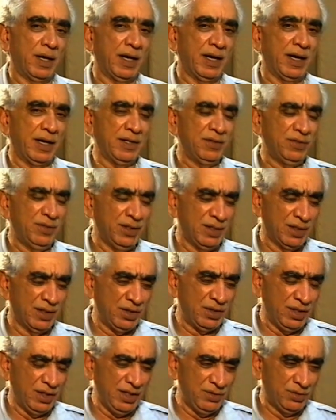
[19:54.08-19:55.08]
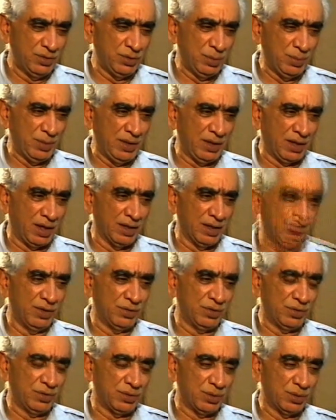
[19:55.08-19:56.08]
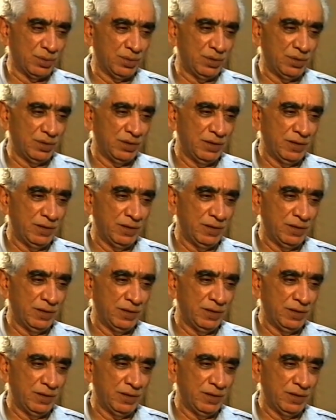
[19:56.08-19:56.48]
I think it needs to be understood